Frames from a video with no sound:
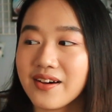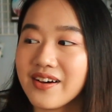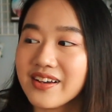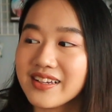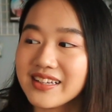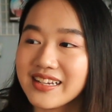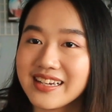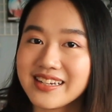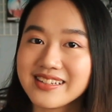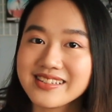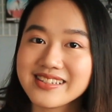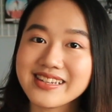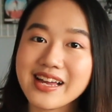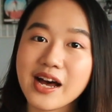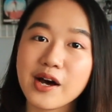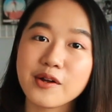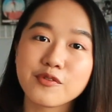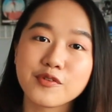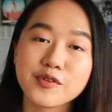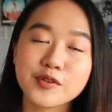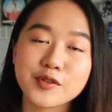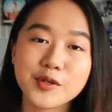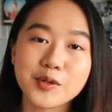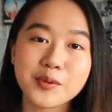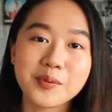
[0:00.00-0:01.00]
"Oh Nate, the
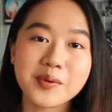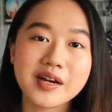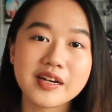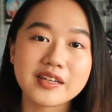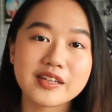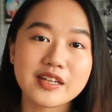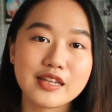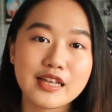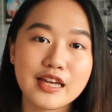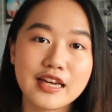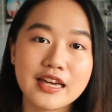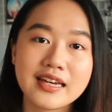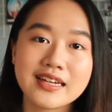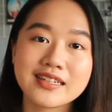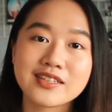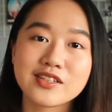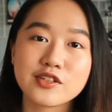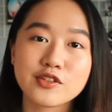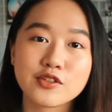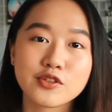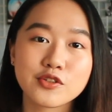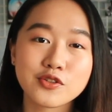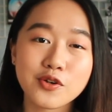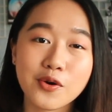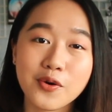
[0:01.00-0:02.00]
outfit you're wearing today is
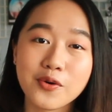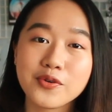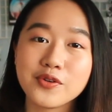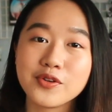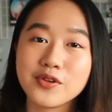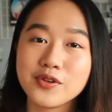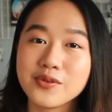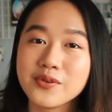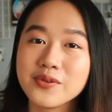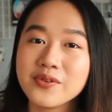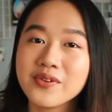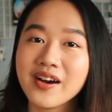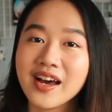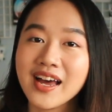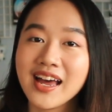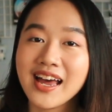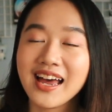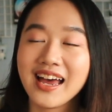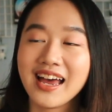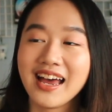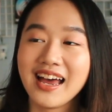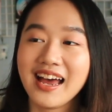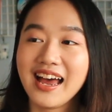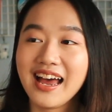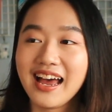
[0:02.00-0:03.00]
just so you,
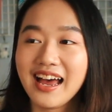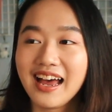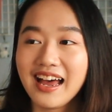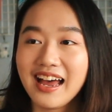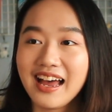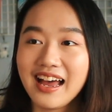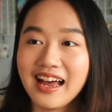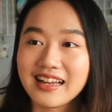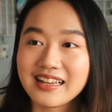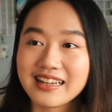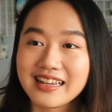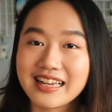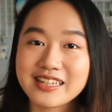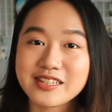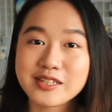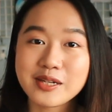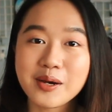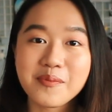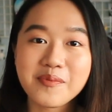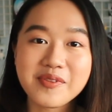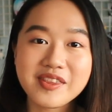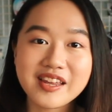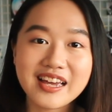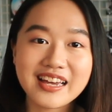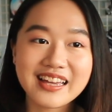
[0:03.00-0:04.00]
like
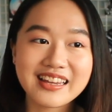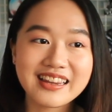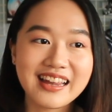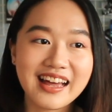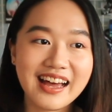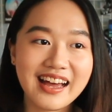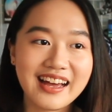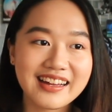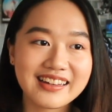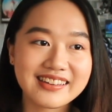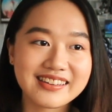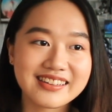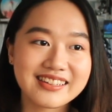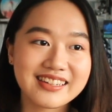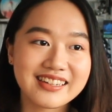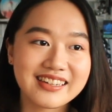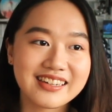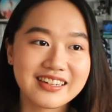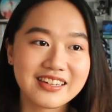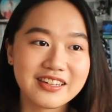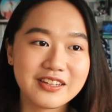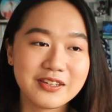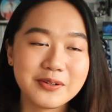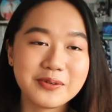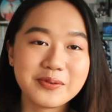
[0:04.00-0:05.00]
something that
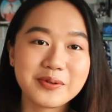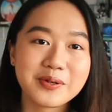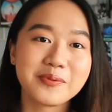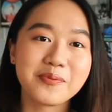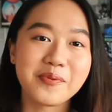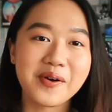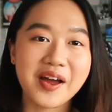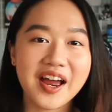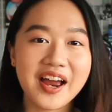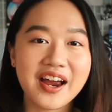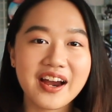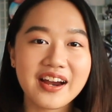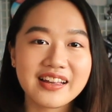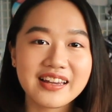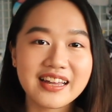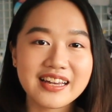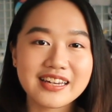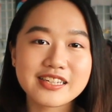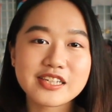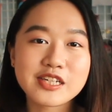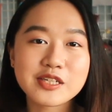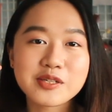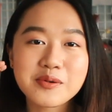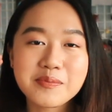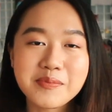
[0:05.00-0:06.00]
you would wear, like it
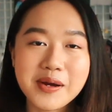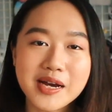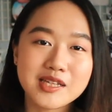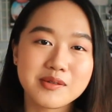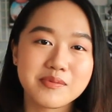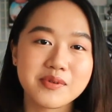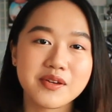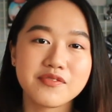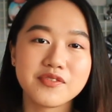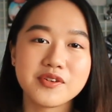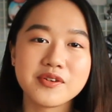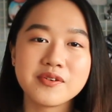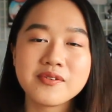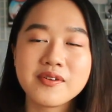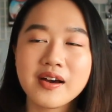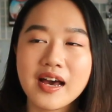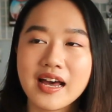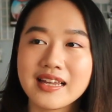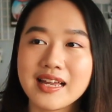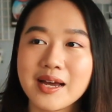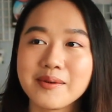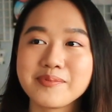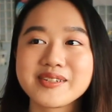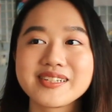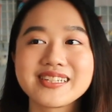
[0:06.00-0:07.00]
just reminds me of you."
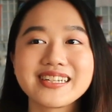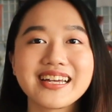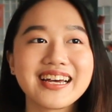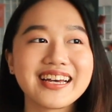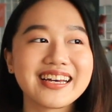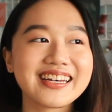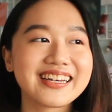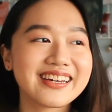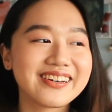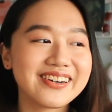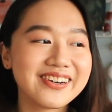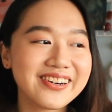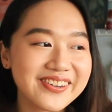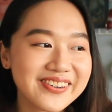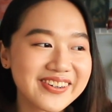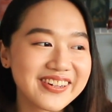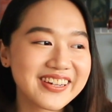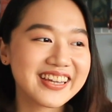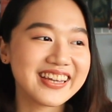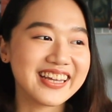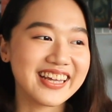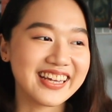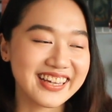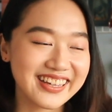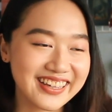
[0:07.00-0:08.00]
And I'm just like, "Oh,
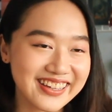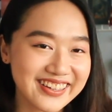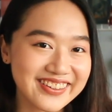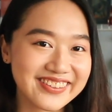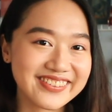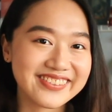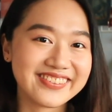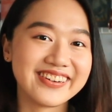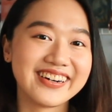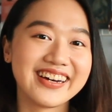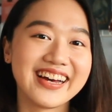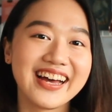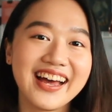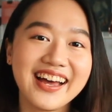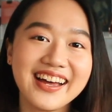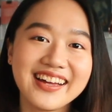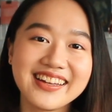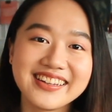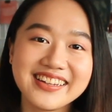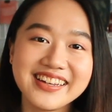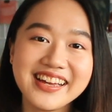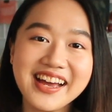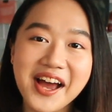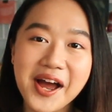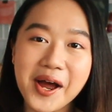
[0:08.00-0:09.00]
thank you."
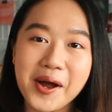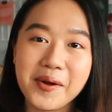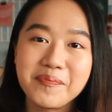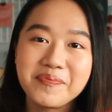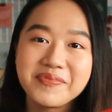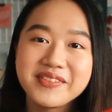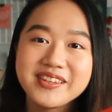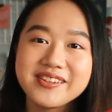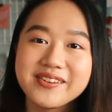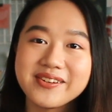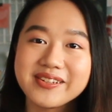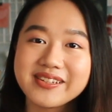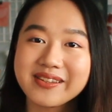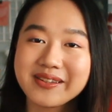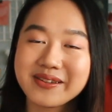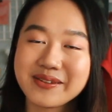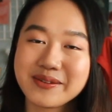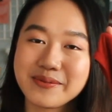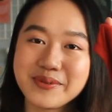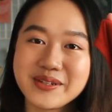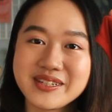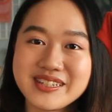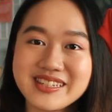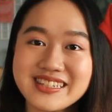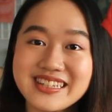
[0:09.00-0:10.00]
And yeah, so it
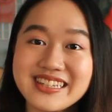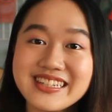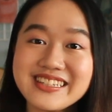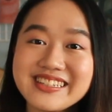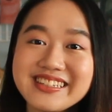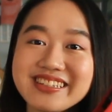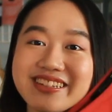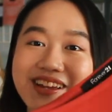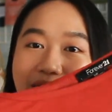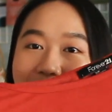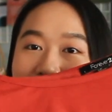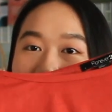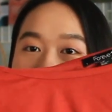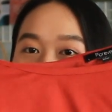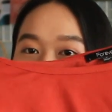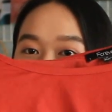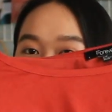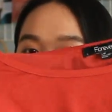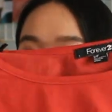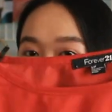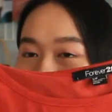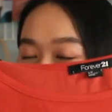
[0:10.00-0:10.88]
was this top